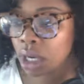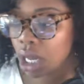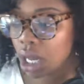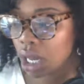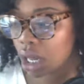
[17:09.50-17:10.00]

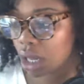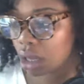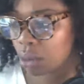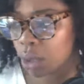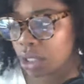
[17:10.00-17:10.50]

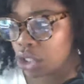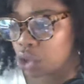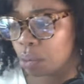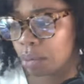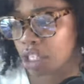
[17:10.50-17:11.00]
what did you
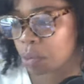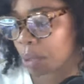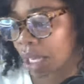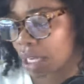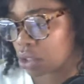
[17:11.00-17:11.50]

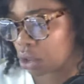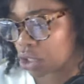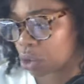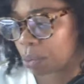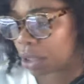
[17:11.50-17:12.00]
misplace or did
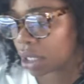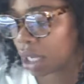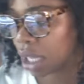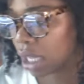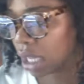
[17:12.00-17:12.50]
you put
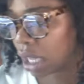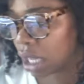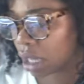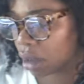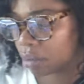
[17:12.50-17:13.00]

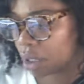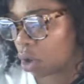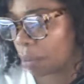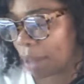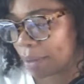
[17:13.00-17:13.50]

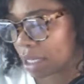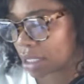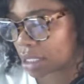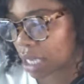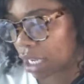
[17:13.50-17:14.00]
maybe a
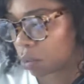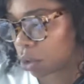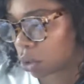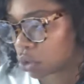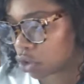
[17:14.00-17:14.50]
state where
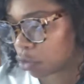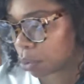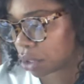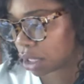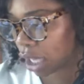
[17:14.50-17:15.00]
you should have
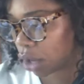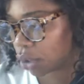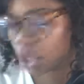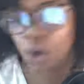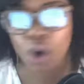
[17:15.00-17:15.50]
put a
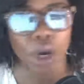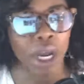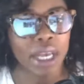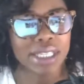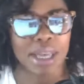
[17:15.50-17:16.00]
county or
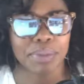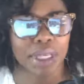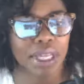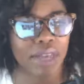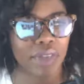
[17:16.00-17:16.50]
something
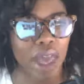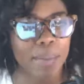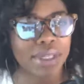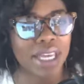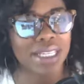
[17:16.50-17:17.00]
like that.
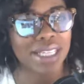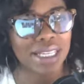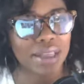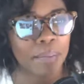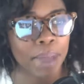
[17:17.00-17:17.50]
But that
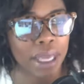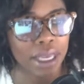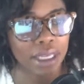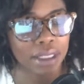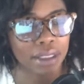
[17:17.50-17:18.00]
doesn't
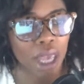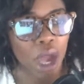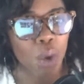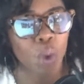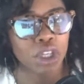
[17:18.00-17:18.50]
mean
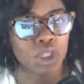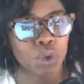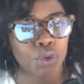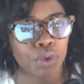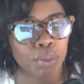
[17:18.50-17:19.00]
what
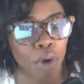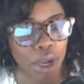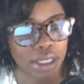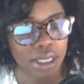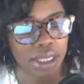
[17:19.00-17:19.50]
you've
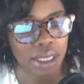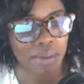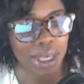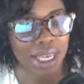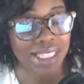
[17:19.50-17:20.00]
brought to them is